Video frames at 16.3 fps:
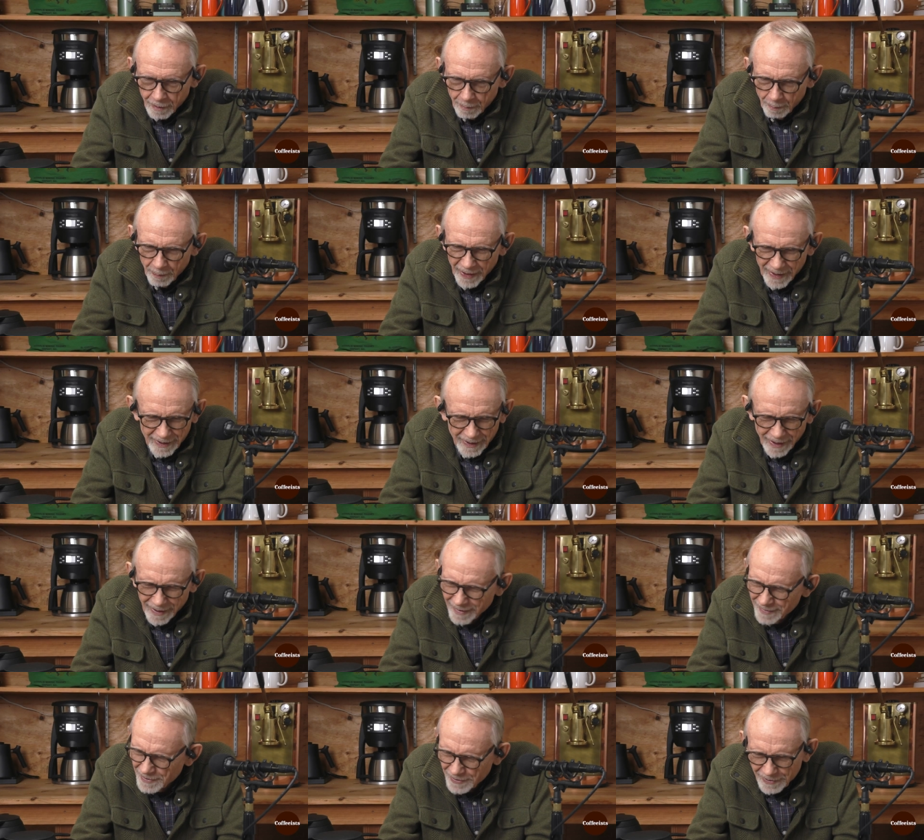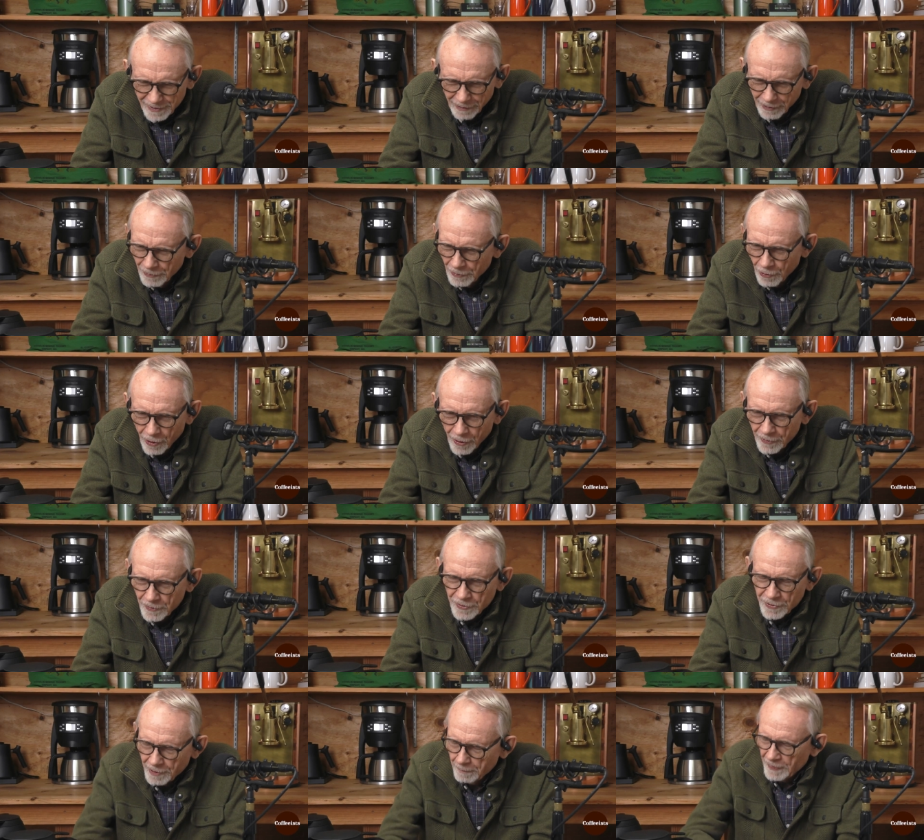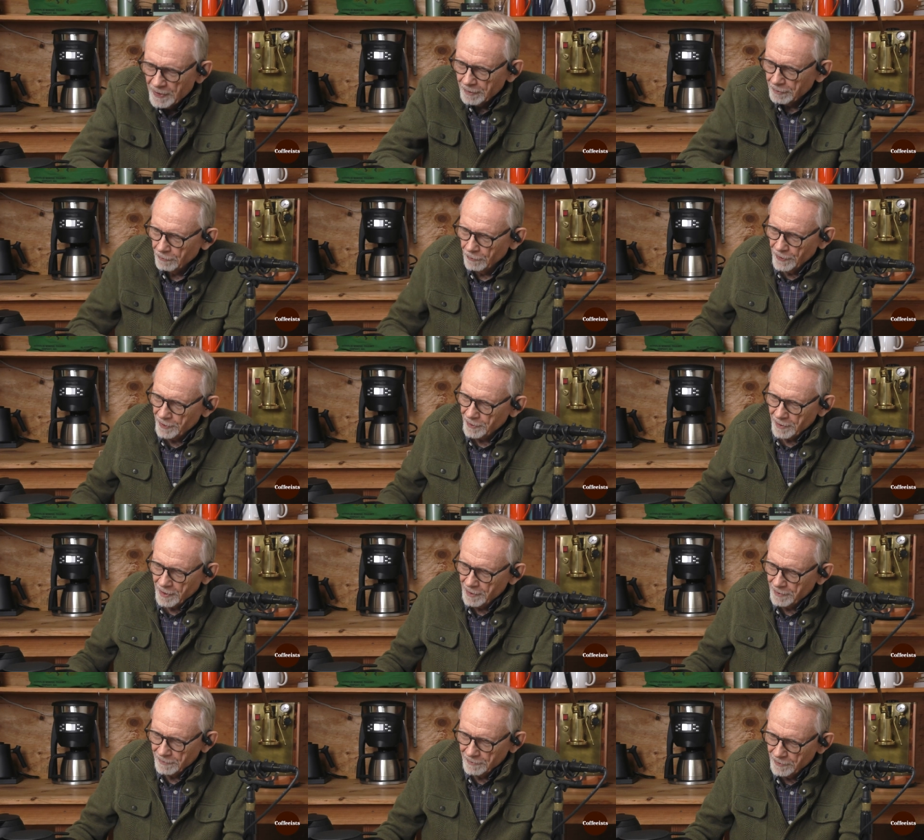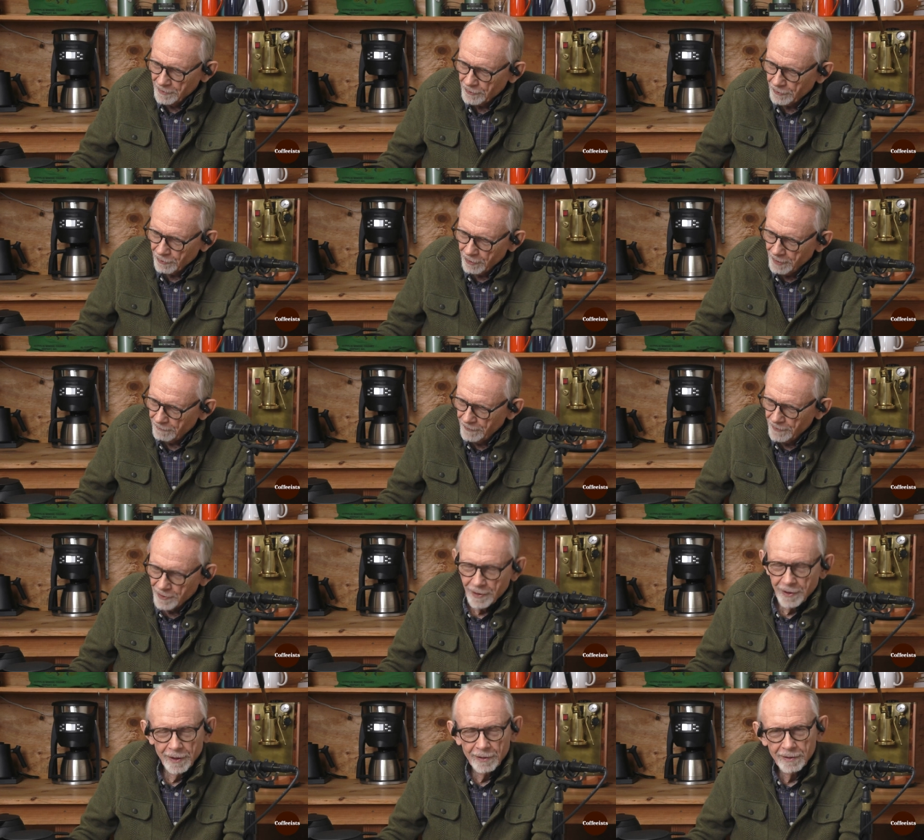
But still in all, there's something going on in this coffee that